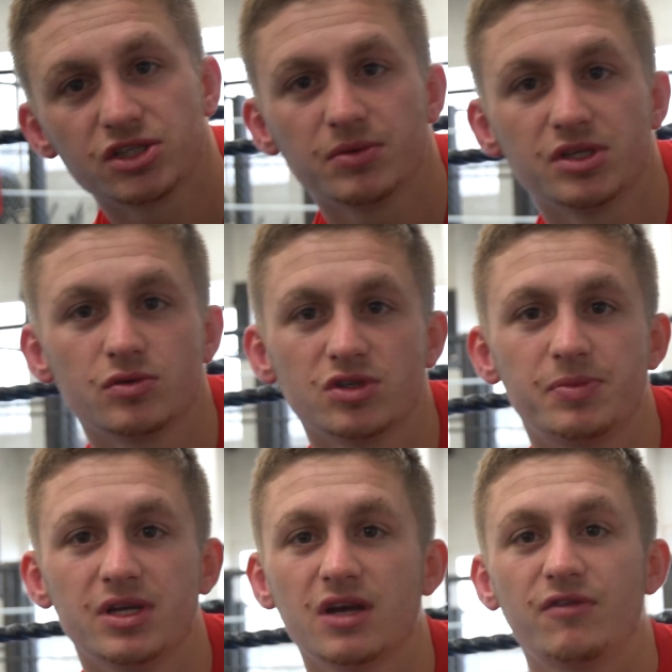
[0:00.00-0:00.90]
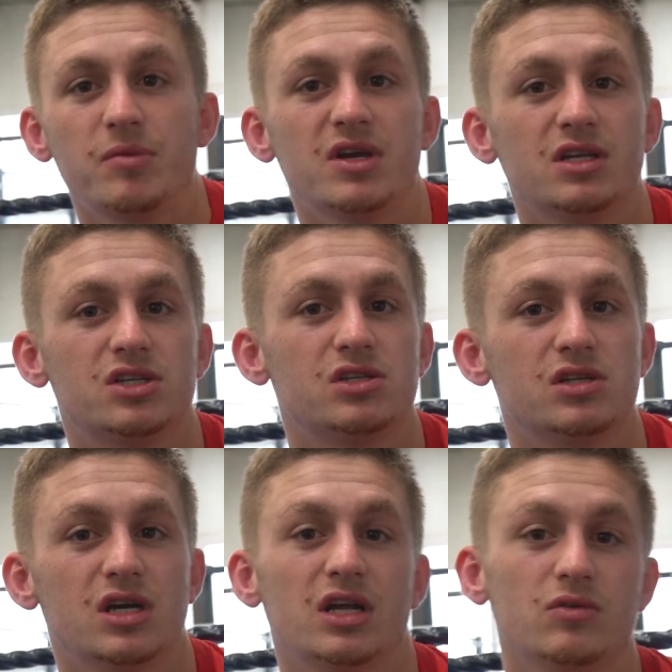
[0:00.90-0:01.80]
do you know what I mean? He's always been there for me
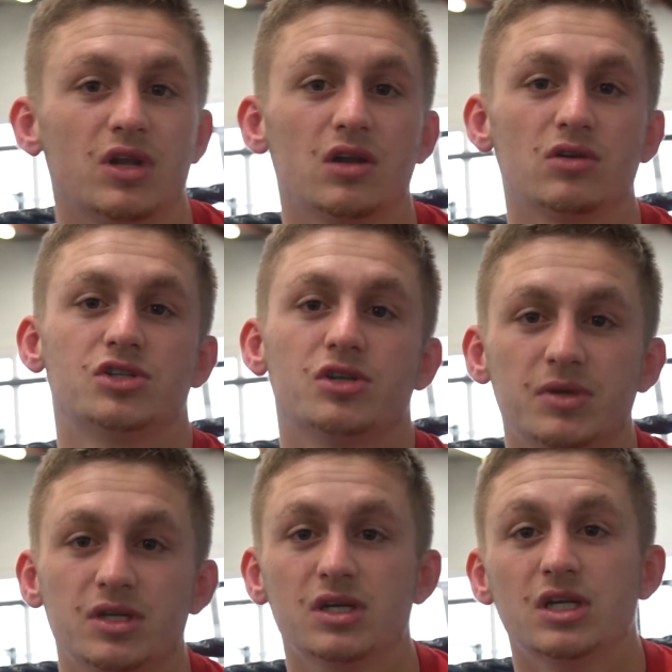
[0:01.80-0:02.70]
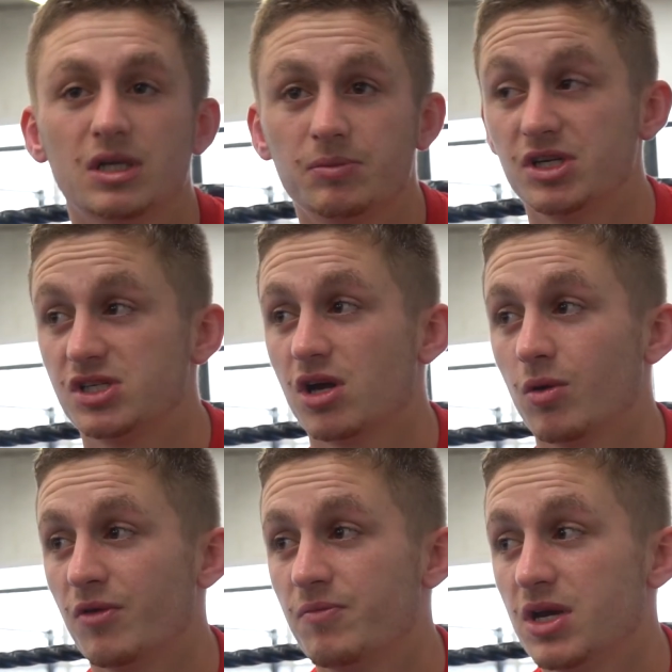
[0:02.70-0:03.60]
and all that lot, do you know what I mean? But he's
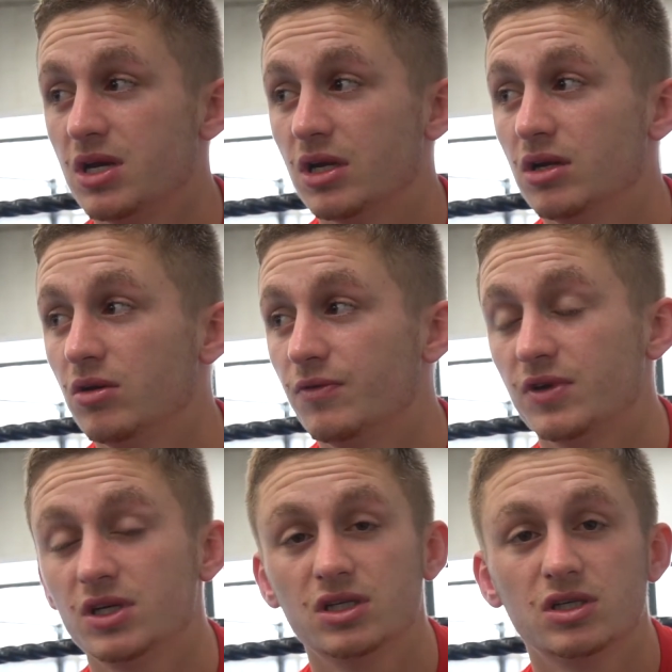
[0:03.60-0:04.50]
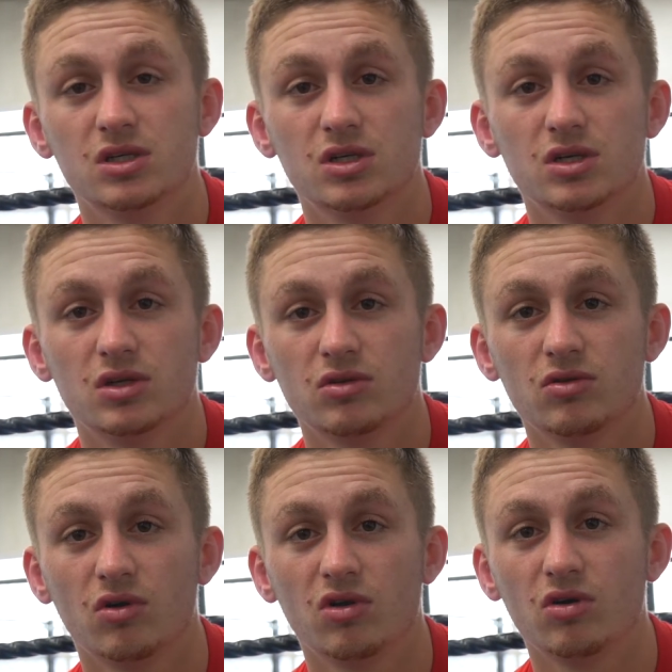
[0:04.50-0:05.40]
stuck with me, and then hopefully
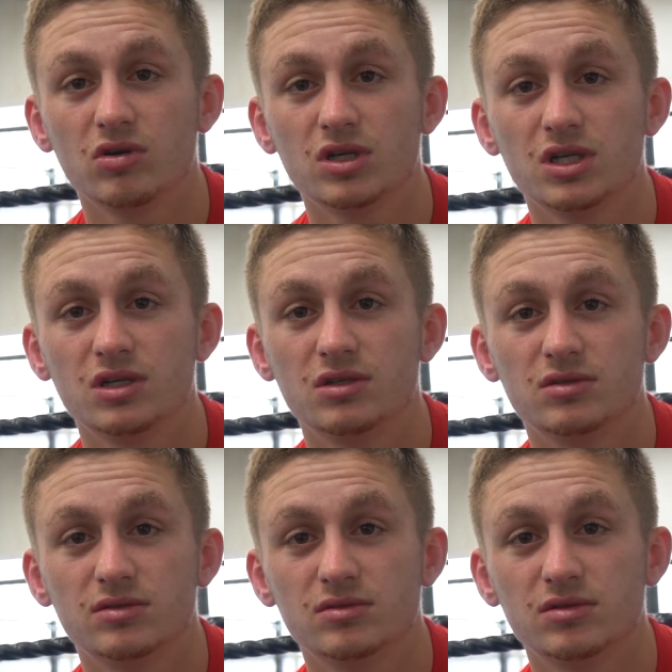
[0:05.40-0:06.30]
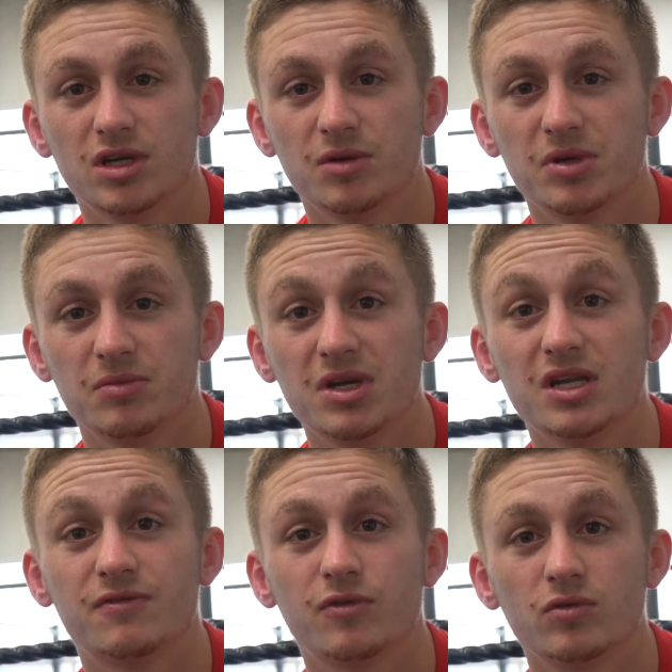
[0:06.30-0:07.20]
not long, and then it'll be
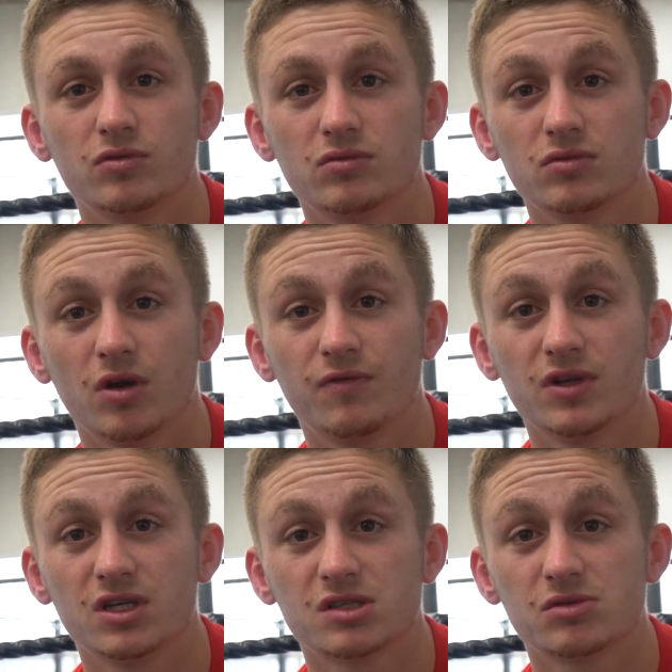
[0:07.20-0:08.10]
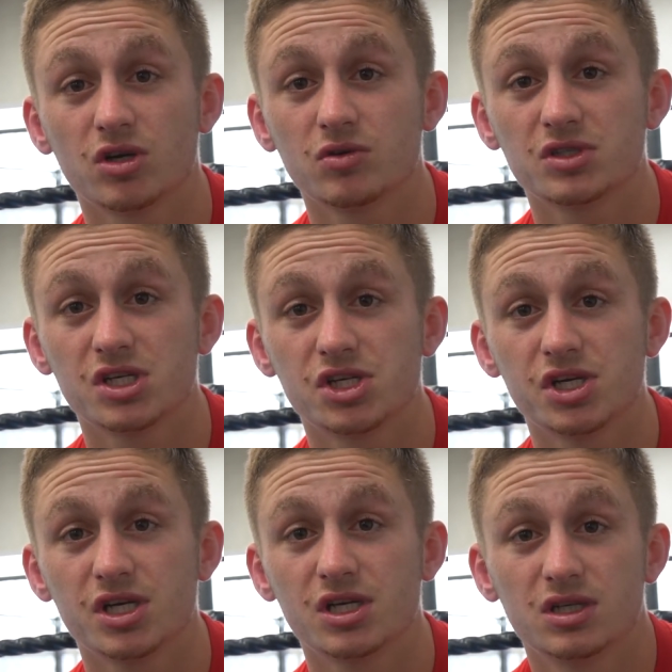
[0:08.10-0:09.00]
meaningful, hopefully get some titles next
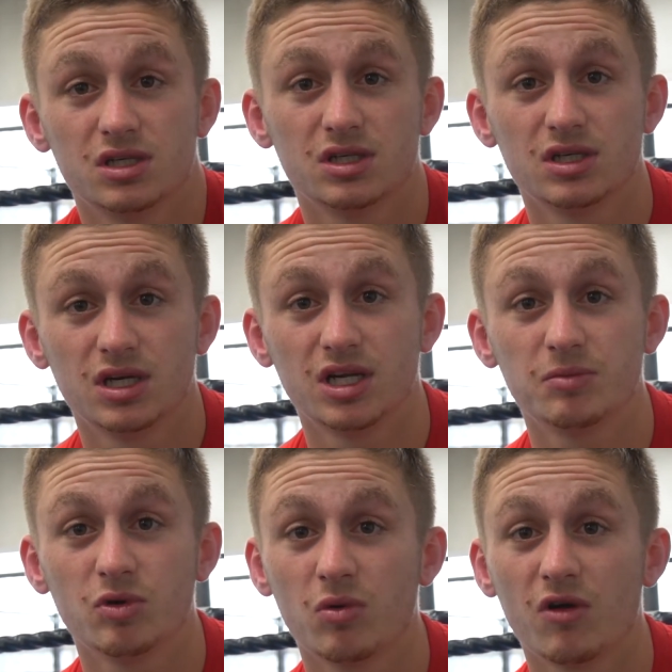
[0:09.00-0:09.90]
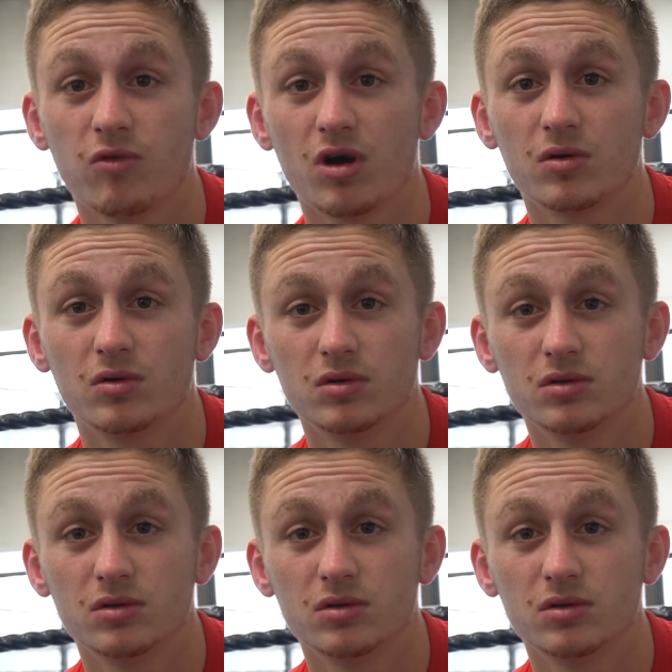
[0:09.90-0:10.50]
year, and it'll be all worthwhile.